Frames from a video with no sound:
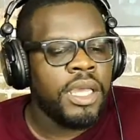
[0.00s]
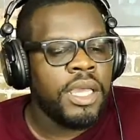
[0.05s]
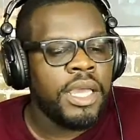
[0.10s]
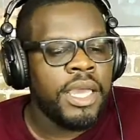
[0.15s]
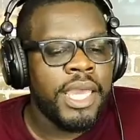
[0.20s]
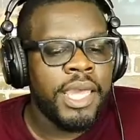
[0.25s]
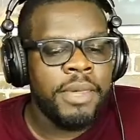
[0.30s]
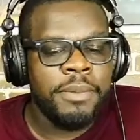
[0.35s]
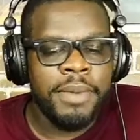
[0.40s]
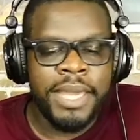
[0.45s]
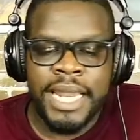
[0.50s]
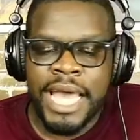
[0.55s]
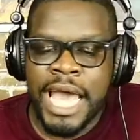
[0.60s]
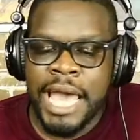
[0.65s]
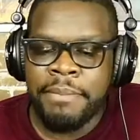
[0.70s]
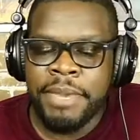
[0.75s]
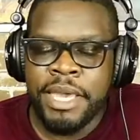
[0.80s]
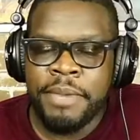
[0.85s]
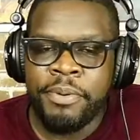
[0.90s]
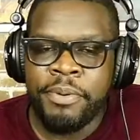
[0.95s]
He may
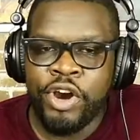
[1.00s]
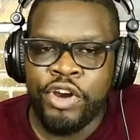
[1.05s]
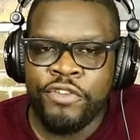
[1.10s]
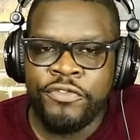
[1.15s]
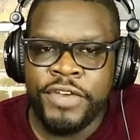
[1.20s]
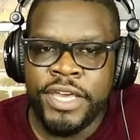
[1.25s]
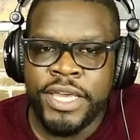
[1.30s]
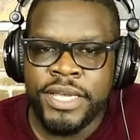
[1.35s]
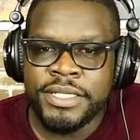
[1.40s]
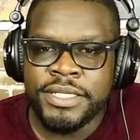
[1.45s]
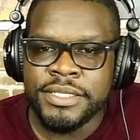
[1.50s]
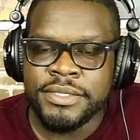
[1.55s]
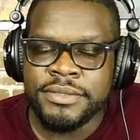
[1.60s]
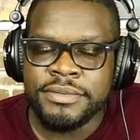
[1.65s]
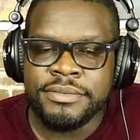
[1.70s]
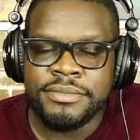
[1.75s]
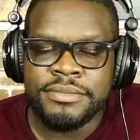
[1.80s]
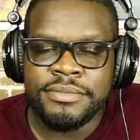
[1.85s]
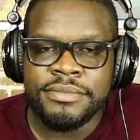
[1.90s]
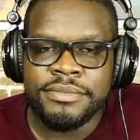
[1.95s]
not be perfect,
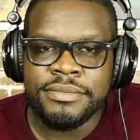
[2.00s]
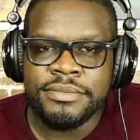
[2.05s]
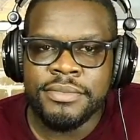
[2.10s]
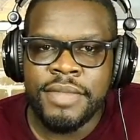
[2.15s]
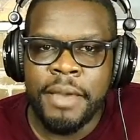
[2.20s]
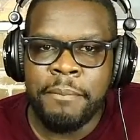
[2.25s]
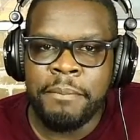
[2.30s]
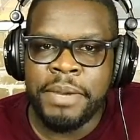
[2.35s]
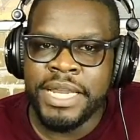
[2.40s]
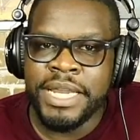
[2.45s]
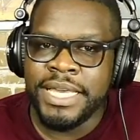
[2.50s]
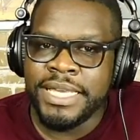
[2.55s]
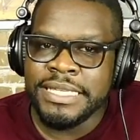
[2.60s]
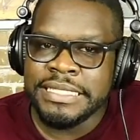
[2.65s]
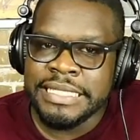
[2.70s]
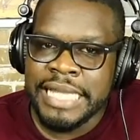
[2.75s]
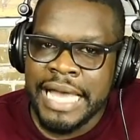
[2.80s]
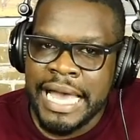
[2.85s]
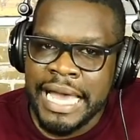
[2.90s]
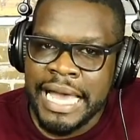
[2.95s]
but he's
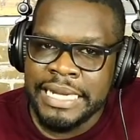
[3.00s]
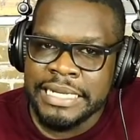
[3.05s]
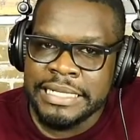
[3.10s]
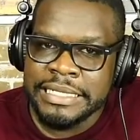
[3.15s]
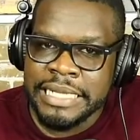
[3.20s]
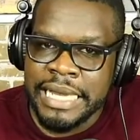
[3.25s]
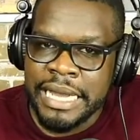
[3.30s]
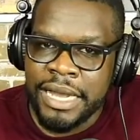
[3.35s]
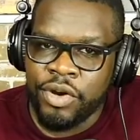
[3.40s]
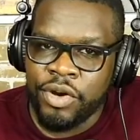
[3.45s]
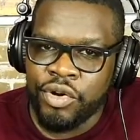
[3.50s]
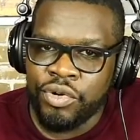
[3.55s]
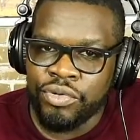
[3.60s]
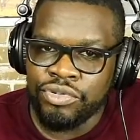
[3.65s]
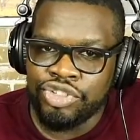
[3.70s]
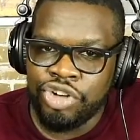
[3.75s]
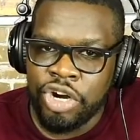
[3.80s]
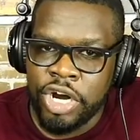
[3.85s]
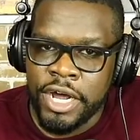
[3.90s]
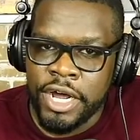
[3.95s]
not Donald
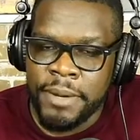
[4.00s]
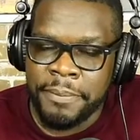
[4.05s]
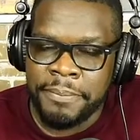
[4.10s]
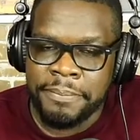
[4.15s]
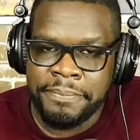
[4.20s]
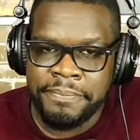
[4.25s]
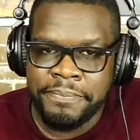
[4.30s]
Trump.